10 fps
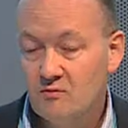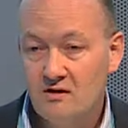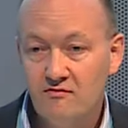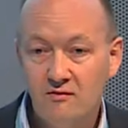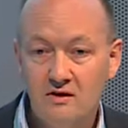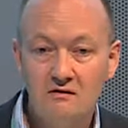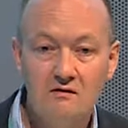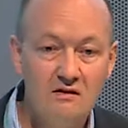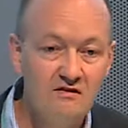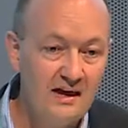different
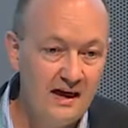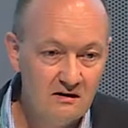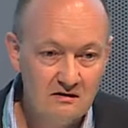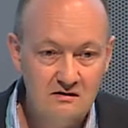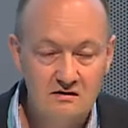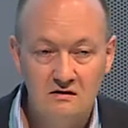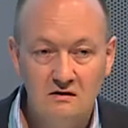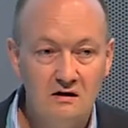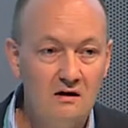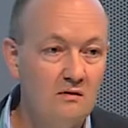scanners
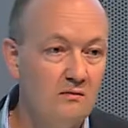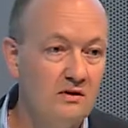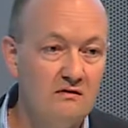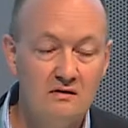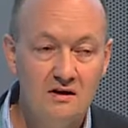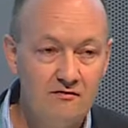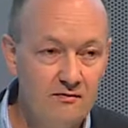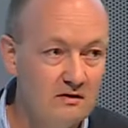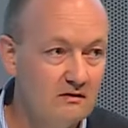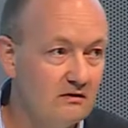with
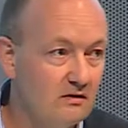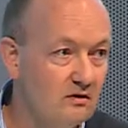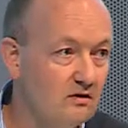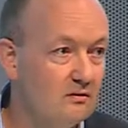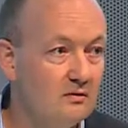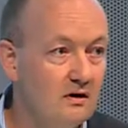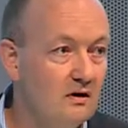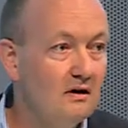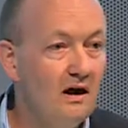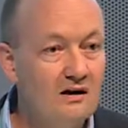different, you know,
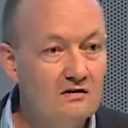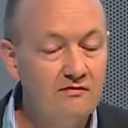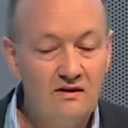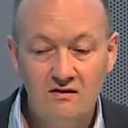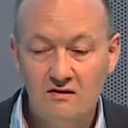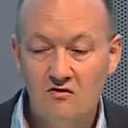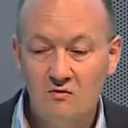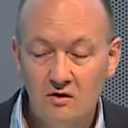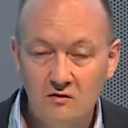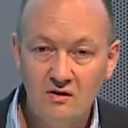artifacts and
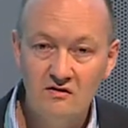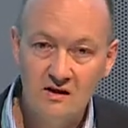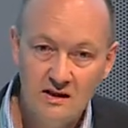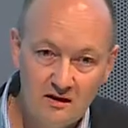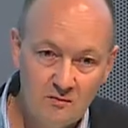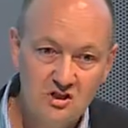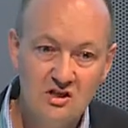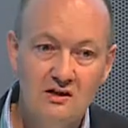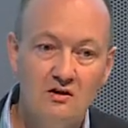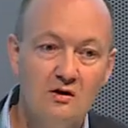so on, we see that the
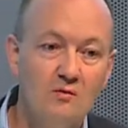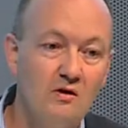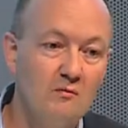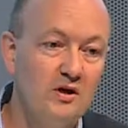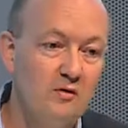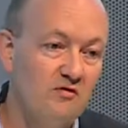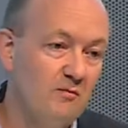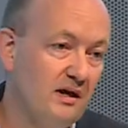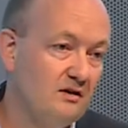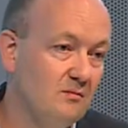machine learning model becomes
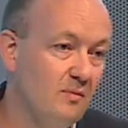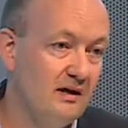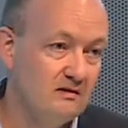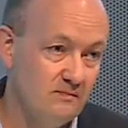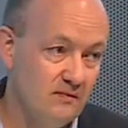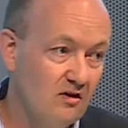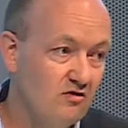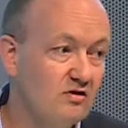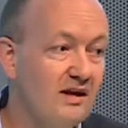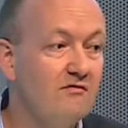better and better.
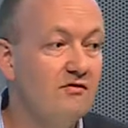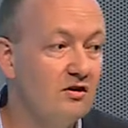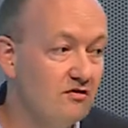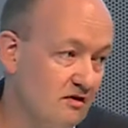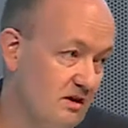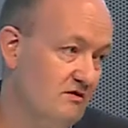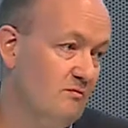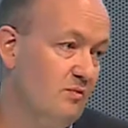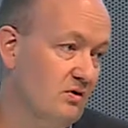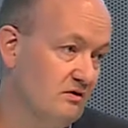So diversity is
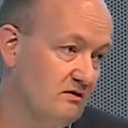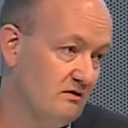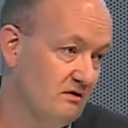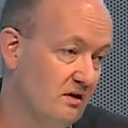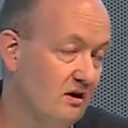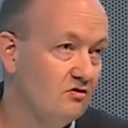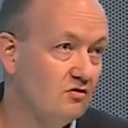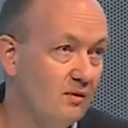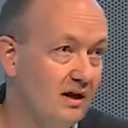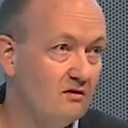important to
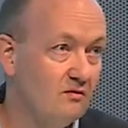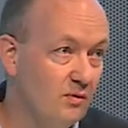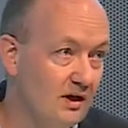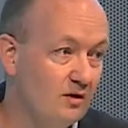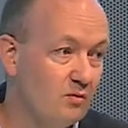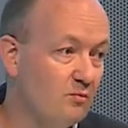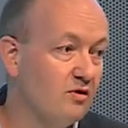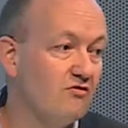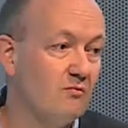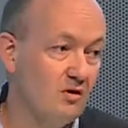create a really
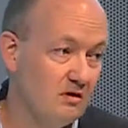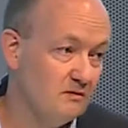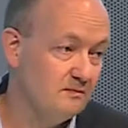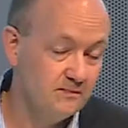robust model.